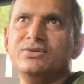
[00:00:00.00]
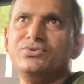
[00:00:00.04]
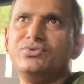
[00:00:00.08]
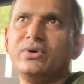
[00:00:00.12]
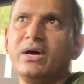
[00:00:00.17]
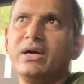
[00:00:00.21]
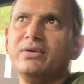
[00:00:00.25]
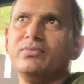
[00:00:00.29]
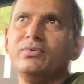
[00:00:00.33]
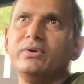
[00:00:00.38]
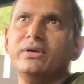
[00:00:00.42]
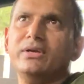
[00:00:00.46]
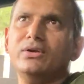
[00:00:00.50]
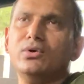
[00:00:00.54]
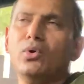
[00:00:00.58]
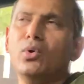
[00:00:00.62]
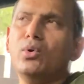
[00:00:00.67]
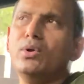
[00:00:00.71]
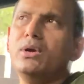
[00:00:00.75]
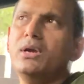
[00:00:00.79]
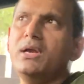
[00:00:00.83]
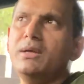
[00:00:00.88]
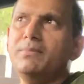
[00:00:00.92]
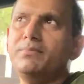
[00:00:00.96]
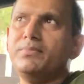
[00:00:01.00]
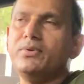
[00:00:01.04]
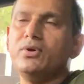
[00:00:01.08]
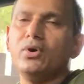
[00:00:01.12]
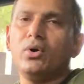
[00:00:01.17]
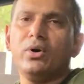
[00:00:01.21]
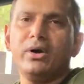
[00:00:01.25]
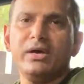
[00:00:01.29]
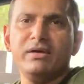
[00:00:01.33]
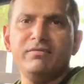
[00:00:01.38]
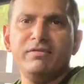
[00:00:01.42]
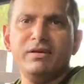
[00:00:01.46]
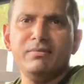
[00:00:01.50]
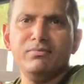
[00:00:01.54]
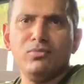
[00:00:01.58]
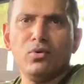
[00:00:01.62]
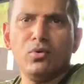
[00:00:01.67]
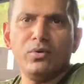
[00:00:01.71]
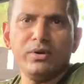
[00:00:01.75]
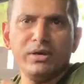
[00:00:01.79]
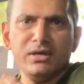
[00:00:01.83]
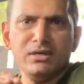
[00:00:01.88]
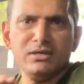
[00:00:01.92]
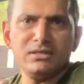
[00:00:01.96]
drive in only pure EV
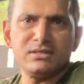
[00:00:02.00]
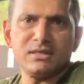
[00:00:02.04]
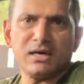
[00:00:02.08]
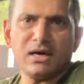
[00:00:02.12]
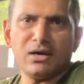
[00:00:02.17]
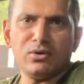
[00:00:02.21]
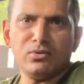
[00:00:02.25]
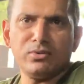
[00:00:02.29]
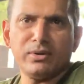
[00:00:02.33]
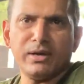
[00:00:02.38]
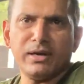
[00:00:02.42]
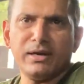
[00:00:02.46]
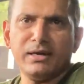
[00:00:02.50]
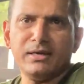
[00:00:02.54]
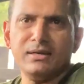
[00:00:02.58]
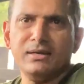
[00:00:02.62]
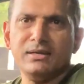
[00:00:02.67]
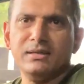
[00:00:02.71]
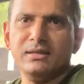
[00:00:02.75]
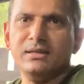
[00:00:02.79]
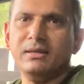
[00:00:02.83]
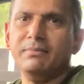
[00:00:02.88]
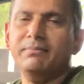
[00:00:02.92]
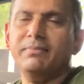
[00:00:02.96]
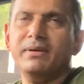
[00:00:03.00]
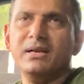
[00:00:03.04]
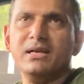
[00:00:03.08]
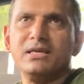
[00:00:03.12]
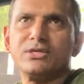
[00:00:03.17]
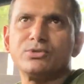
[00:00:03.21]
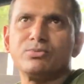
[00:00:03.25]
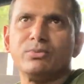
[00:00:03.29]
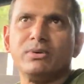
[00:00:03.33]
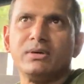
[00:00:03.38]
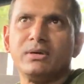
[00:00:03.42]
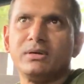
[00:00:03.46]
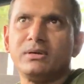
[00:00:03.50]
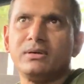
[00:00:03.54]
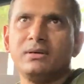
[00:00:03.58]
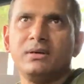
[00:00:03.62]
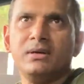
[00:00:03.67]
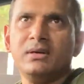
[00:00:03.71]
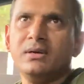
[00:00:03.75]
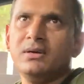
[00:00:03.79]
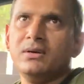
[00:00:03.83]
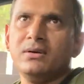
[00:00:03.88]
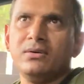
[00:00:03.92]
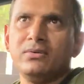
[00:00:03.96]
mode in town, and the bills were
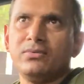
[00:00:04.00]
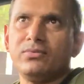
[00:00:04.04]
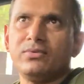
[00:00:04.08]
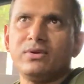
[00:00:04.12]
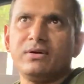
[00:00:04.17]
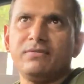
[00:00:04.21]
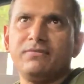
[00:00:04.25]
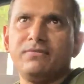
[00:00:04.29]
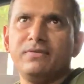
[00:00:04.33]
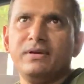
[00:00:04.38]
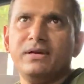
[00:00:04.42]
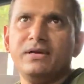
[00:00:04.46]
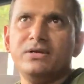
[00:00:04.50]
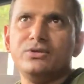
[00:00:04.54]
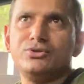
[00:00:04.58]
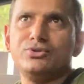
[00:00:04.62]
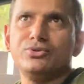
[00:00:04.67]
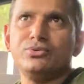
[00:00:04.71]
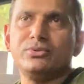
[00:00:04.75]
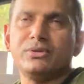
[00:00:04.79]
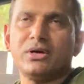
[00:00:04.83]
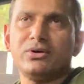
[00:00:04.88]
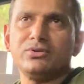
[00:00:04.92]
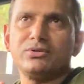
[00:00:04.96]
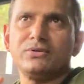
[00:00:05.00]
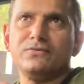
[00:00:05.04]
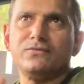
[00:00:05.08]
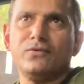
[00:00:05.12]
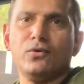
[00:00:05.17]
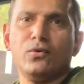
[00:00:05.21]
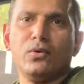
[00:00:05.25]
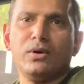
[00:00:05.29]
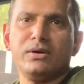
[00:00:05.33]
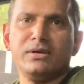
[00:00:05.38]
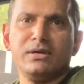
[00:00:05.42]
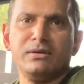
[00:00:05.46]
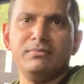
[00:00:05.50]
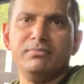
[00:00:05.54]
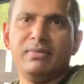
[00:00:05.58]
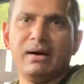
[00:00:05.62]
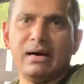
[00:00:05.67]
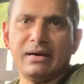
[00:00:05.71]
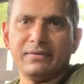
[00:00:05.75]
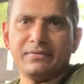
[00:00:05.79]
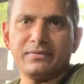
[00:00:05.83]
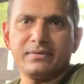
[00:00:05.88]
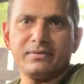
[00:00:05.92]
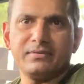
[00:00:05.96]
roughly 2,400
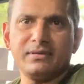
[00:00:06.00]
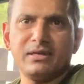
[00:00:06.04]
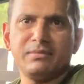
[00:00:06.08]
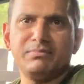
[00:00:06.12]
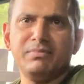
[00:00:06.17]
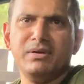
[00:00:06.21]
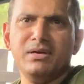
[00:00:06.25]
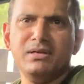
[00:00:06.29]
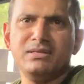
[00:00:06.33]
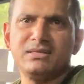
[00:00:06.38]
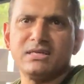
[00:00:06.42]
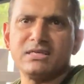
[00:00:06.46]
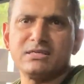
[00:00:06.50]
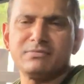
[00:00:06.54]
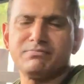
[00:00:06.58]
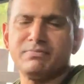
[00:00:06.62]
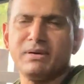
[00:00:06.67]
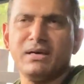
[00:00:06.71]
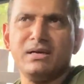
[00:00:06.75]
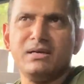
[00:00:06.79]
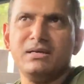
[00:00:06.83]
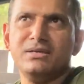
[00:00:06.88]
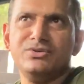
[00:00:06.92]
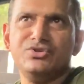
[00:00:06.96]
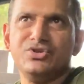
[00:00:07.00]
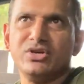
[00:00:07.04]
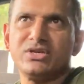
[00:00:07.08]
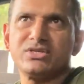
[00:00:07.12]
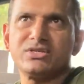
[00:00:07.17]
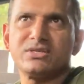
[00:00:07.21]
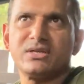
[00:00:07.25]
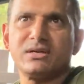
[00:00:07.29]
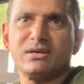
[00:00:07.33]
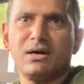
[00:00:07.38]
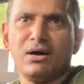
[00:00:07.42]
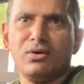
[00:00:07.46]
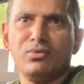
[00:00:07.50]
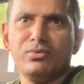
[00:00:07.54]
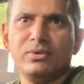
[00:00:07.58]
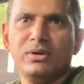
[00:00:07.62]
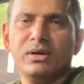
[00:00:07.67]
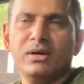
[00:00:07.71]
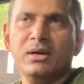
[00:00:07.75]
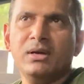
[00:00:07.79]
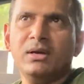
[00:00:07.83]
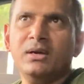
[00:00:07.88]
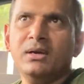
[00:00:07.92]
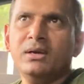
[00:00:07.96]
baht. That means I spend just
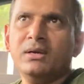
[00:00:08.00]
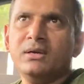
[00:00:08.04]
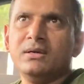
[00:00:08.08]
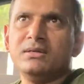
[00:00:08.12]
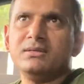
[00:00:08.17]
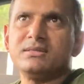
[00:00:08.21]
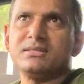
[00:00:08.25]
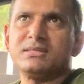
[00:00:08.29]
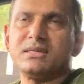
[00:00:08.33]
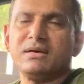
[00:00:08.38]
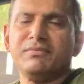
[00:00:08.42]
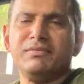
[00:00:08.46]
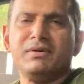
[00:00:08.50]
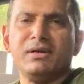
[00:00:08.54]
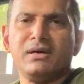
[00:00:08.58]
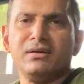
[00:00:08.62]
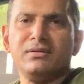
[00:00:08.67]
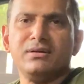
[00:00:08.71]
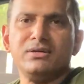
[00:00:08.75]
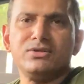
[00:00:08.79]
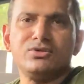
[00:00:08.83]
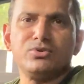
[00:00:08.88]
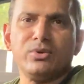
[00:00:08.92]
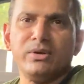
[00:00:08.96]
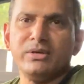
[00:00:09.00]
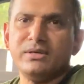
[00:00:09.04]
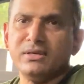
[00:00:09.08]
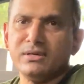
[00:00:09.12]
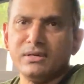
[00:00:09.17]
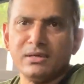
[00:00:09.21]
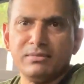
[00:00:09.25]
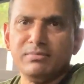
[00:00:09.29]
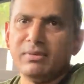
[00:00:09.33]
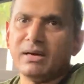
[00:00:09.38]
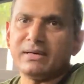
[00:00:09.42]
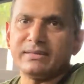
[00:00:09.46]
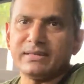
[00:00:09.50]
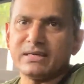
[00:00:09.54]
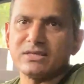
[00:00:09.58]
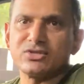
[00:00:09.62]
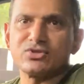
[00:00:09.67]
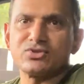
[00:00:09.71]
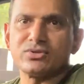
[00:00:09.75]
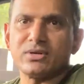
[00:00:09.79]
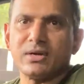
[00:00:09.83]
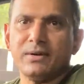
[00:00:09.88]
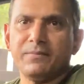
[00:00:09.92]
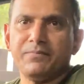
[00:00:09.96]
around 700 to 800 baht
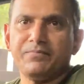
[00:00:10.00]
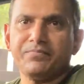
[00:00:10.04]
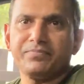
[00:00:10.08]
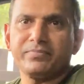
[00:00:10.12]
extra.